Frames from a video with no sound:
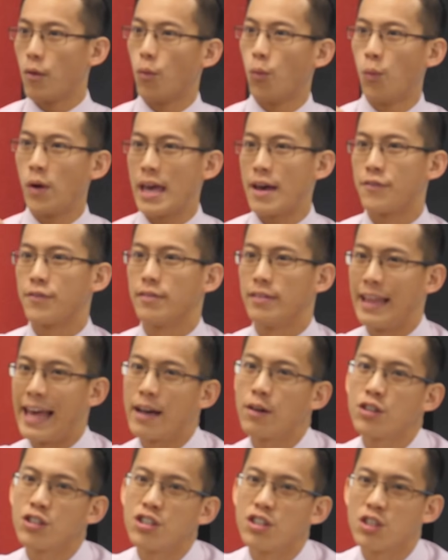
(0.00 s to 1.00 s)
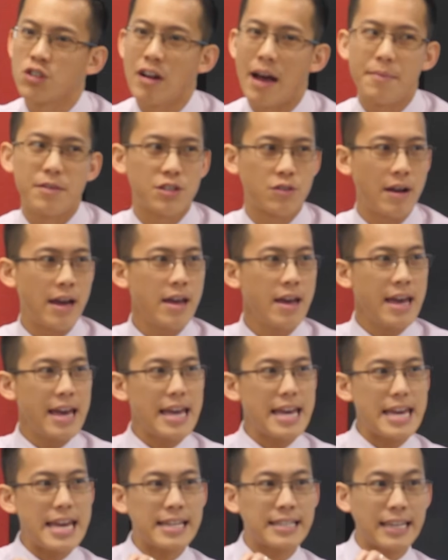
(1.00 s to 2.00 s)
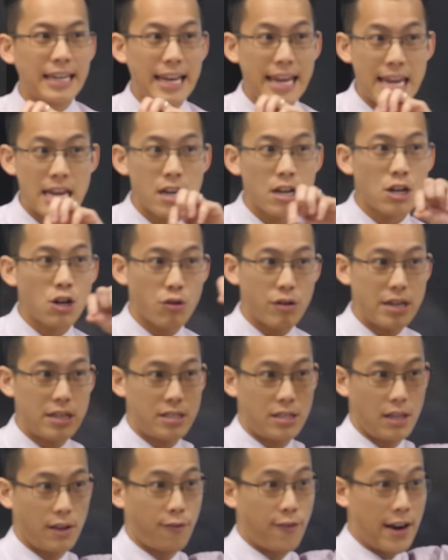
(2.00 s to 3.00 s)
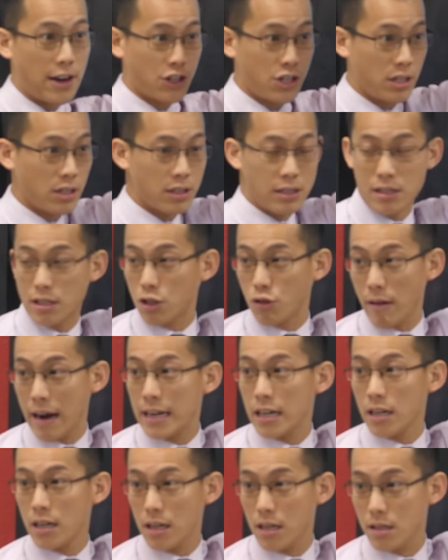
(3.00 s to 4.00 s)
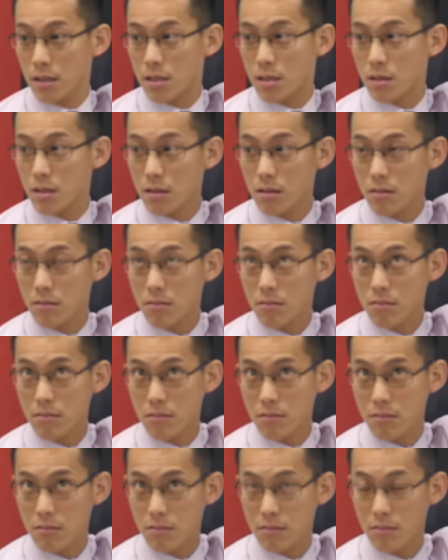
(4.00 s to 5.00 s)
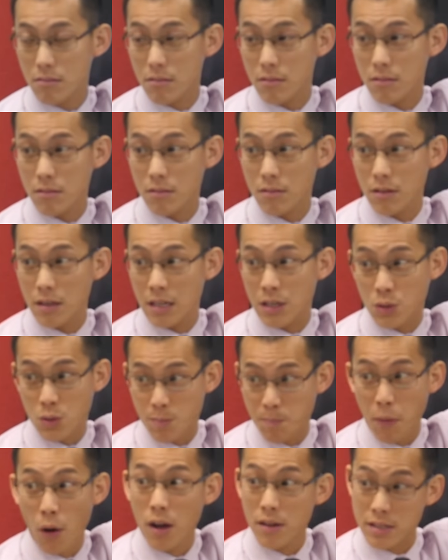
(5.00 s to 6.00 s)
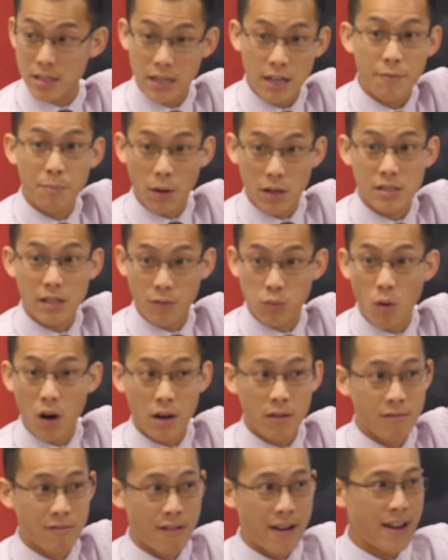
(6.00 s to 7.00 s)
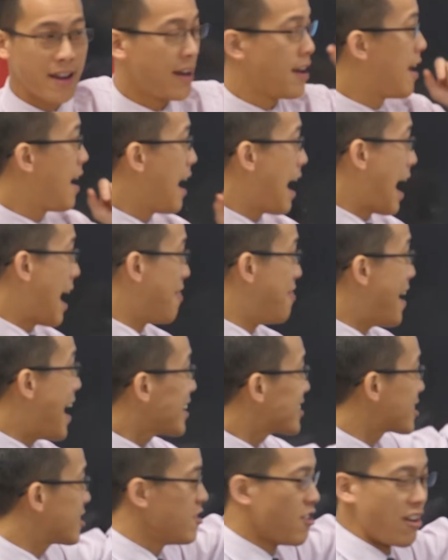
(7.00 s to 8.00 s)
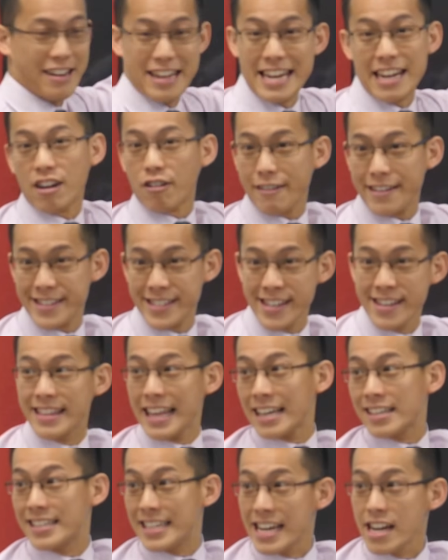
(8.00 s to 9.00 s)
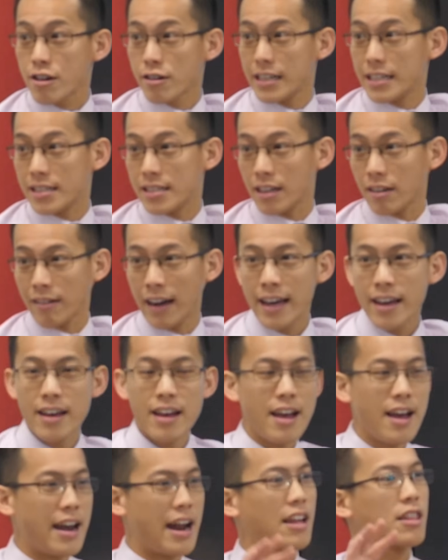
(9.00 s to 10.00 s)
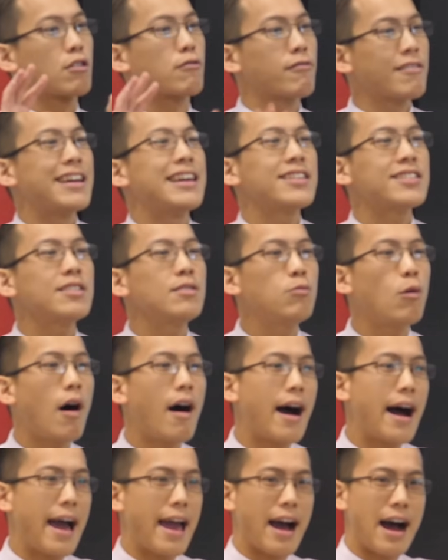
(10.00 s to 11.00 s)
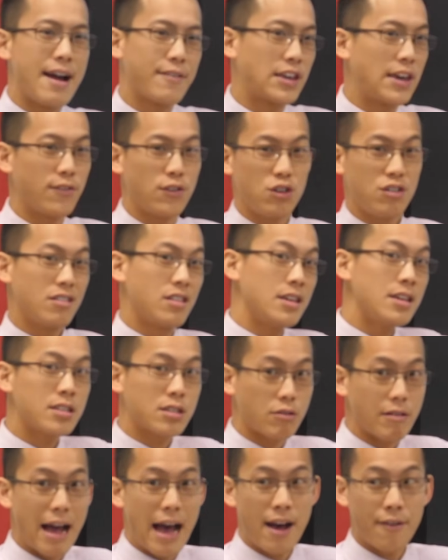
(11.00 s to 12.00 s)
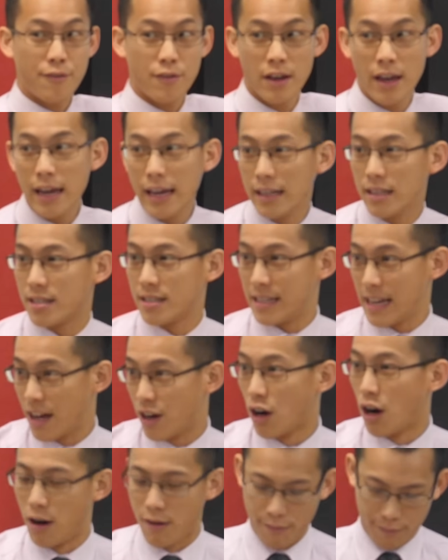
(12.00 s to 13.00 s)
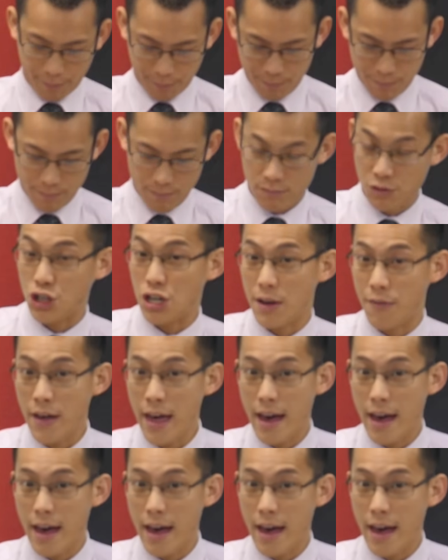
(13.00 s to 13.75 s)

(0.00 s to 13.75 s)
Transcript: we have language to describe this, right? It's an increasing function because gradient is is positive, positive 1, right? And that's not increasing, that's decreasing, right? Now the reason why I've given you this graph instead of g of